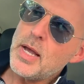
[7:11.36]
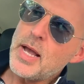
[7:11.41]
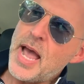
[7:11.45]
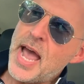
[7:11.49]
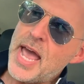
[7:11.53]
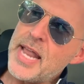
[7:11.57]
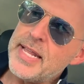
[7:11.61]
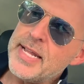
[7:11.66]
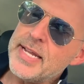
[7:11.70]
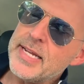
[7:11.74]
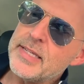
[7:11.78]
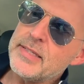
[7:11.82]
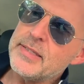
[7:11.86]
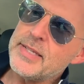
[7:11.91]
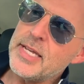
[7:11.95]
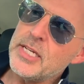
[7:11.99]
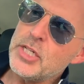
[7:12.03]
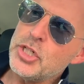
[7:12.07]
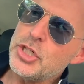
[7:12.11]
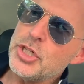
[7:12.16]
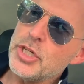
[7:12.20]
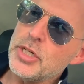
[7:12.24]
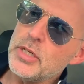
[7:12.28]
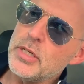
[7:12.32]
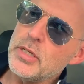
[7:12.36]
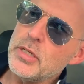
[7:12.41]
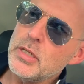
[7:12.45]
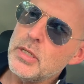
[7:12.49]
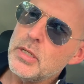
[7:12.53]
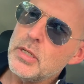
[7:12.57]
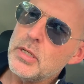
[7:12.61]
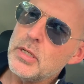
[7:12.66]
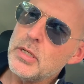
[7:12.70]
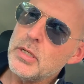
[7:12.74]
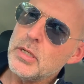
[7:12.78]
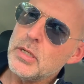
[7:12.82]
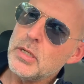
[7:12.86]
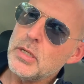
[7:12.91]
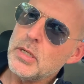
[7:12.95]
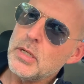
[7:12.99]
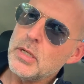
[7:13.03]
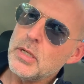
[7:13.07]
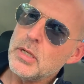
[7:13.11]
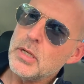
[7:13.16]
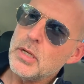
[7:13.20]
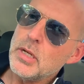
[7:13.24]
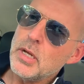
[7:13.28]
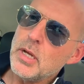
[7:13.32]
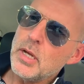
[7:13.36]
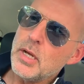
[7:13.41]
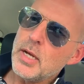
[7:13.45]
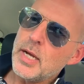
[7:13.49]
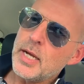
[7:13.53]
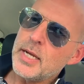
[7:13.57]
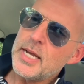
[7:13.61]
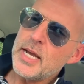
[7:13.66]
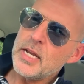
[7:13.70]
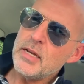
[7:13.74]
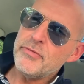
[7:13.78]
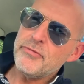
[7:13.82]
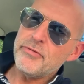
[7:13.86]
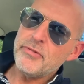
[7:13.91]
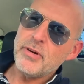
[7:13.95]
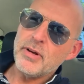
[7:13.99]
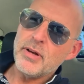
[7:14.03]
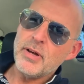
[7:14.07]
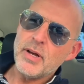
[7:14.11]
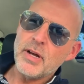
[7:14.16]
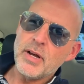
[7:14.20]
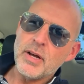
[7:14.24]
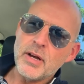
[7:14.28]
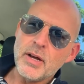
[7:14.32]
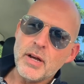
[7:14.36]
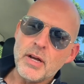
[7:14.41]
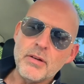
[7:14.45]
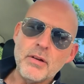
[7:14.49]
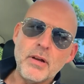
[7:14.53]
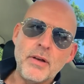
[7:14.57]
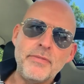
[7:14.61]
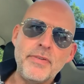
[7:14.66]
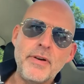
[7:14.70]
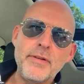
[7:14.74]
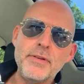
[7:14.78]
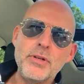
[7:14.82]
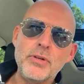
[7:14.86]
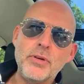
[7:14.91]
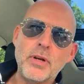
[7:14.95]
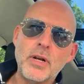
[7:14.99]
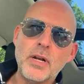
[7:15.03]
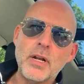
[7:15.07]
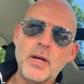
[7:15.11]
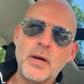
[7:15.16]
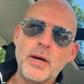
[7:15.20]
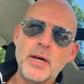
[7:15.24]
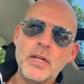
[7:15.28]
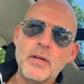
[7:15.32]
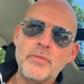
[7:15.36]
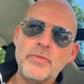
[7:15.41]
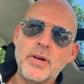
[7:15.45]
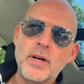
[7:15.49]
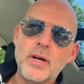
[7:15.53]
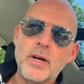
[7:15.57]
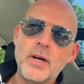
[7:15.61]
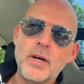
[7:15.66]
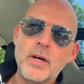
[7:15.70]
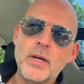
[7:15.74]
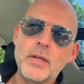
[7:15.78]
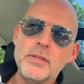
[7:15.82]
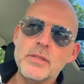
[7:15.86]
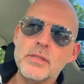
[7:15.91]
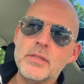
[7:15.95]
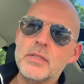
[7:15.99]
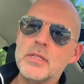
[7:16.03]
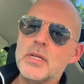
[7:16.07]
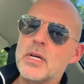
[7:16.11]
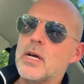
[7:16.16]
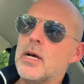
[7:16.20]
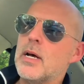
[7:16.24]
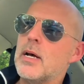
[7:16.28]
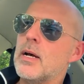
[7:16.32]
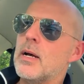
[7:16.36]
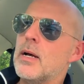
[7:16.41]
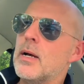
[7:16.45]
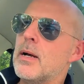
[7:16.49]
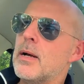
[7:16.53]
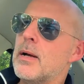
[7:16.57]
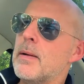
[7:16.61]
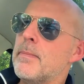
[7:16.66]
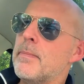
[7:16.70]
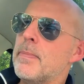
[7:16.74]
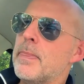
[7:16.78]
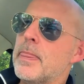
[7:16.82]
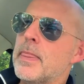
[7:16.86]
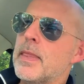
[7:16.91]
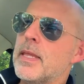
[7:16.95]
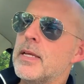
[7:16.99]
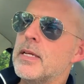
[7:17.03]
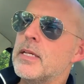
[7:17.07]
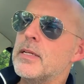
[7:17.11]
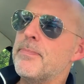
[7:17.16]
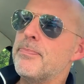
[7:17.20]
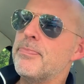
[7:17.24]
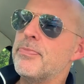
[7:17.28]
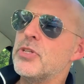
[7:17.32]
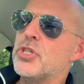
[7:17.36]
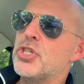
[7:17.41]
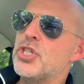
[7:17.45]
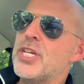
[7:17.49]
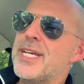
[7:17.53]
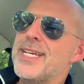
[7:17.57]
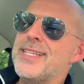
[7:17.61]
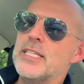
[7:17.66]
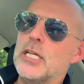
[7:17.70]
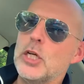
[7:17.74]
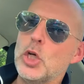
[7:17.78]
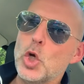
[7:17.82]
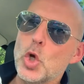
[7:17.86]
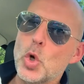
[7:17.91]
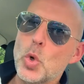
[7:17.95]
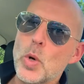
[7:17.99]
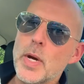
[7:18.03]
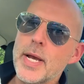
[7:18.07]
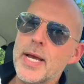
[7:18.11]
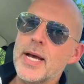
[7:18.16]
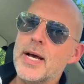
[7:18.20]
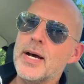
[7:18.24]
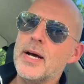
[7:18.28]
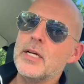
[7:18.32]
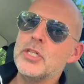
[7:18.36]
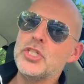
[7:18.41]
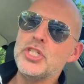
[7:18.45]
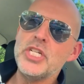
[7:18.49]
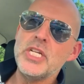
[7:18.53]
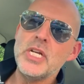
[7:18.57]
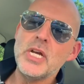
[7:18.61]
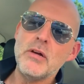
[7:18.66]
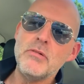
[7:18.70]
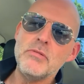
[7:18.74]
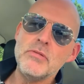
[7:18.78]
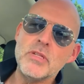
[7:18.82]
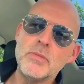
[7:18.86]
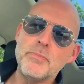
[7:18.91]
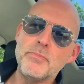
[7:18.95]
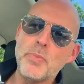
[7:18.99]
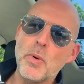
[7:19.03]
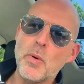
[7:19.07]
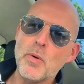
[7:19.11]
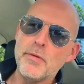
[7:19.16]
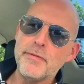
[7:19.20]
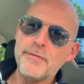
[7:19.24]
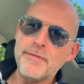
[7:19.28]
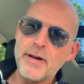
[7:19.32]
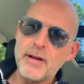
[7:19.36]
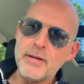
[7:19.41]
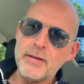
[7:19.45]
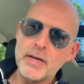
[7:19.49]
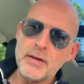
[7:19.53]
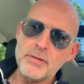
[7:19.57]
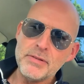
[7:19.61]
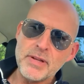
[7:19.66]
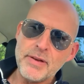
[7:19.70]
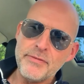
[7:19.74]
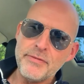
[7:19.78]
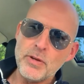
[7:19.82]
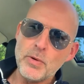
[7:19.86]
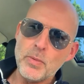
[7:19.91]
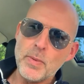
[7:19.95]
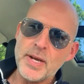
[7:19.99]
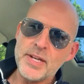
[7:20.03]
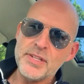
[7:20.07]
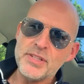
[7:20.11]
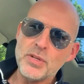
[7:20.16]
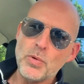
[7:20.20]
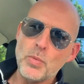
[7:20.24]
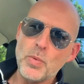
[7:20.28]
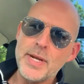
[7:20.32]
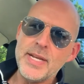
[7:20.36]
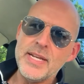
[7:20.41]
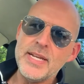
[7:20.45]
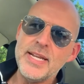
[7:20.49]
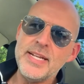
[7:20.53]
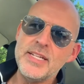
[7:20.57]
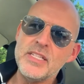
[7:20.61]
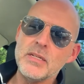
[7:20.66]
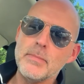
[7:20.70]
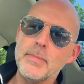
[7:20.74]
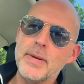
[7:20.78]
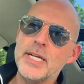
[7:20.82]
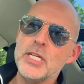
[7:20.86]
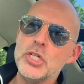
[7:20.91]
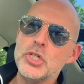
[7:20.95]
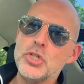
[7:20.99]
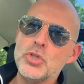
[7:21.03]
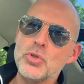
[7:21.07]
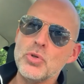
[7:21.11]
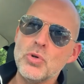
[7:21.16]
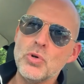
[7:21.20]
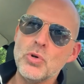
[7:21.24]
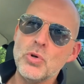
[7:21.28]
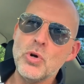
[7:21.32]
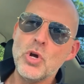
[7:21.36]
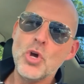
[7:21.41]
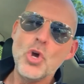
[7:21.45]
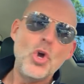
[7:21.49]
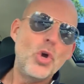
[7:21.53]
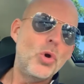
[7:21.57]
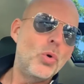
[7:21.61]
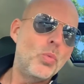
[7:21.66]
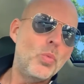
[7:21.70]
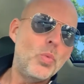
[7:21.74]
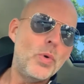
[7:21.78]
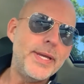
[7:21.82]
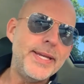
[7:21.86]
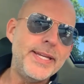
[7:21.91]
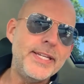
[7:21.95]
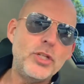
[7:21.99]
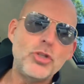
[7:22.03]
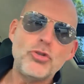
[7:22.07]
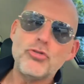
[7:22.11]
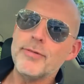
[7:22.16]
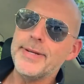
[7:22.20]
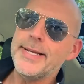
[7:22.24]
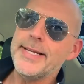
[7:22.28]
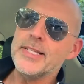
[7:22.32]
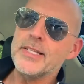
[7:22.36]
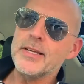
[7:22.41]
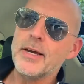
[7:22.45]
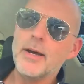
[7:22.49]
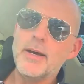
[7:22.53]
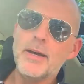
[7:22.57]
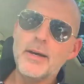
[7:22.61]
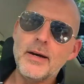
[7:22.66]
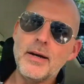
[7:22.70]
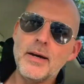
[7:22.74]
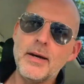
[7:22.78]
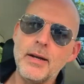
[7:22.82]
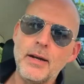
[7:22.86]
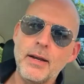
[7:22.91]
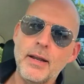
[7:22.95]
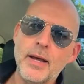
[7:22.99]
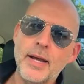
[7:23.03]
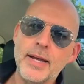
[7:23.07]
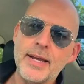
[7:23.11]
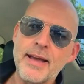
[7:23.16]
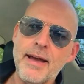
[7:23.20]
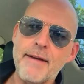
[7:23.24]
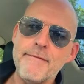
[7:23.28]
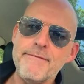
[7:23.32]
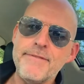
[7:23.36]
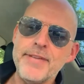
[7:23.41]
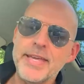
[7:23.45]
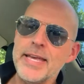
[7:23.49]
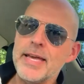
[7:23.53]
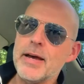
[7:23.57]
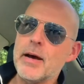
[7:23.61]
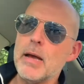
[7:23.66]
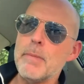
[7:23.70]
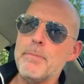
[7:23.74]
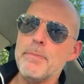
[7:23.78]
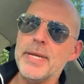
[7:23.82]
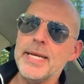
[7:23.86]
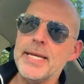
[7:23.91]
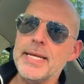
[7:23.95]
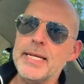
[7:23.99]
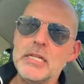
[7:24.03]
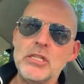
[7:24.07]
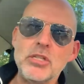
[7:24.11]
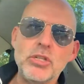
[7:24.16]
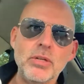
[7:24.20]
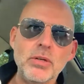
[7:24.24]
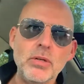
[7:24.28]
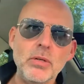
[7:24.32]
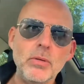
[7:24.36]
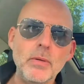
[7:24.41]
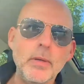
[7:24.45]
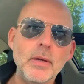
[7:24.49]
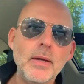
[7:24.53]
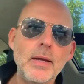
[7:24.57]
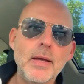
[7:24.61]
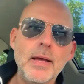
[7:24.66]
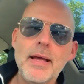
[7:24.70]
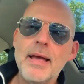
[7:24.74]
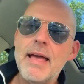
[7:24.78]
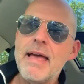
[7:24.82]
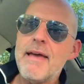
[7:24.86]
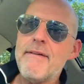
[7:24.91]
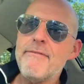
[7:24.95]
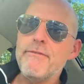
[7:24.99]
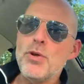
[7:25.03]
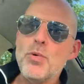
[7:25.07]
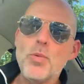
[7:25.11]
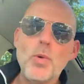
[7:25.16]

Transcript: and an extension. Again, for a very good client of ours. She's a lawyer, she owns portfolios everywhere, so we need to make sure we treat her like a VIP too. Every